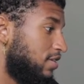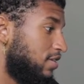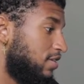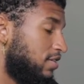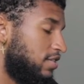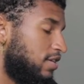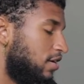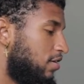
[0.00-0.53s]

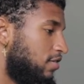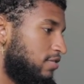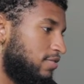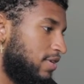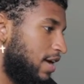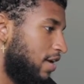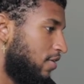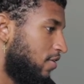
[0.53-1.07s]
So
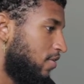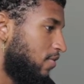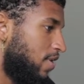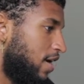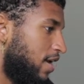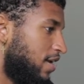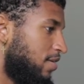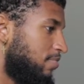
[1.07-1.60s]
I don't know
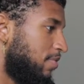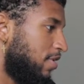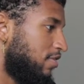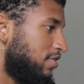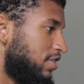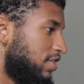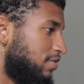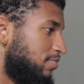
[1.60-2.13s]
why they didn't
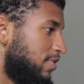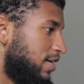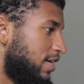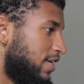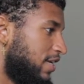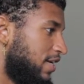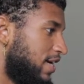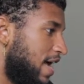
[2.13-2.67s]
purchase,
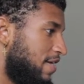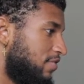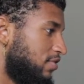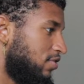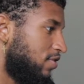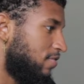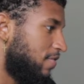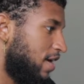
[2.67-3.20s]
but yeah, average
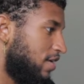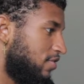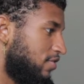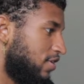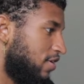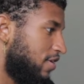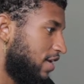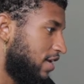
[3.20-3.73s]
order value
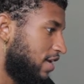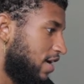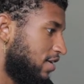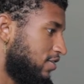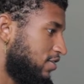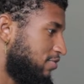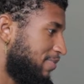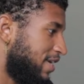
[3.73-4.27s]

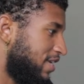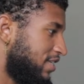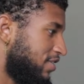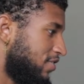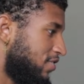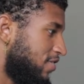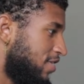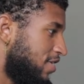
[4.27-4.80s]
$38, man.
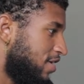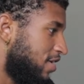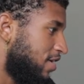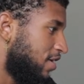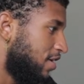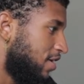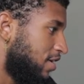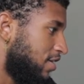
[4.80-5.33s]
So
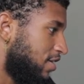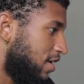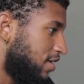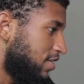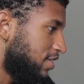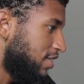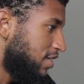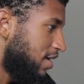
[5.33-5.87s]

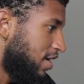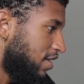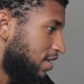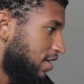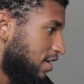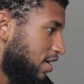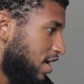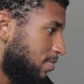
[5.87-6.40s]
y'all see all of
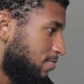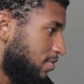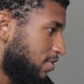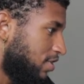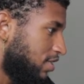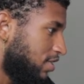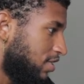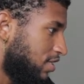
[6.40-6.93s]
the
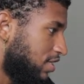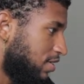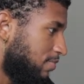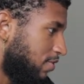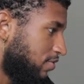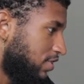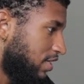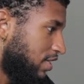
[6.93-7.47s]
numbers. See,
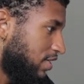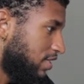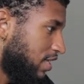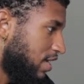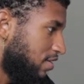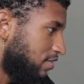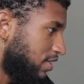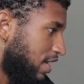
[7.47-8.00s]
most of these
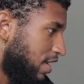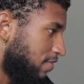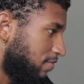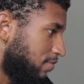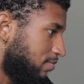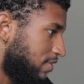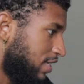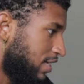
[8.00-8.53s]
sales came
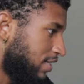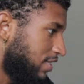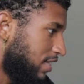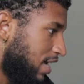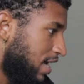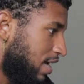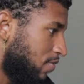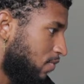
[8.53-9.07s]
from
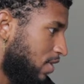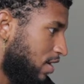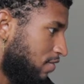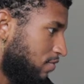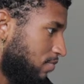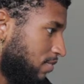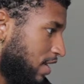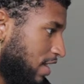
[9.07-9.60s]
TikTok. One of
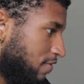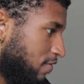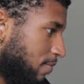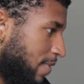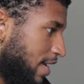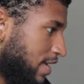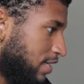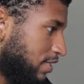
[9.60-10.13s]
them came from
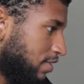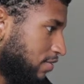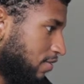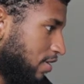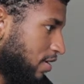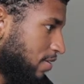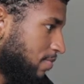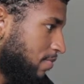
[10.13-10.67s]
my
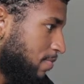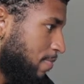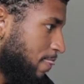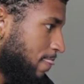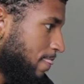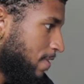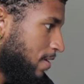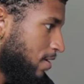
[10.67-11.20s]
Instagram.
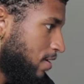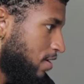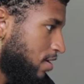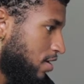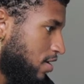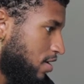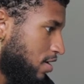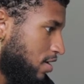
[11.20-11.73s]

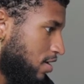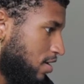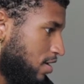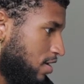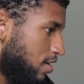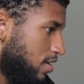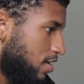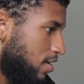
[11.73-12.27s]

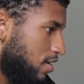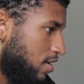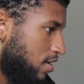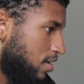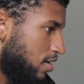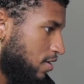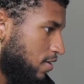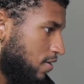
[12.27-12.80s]
And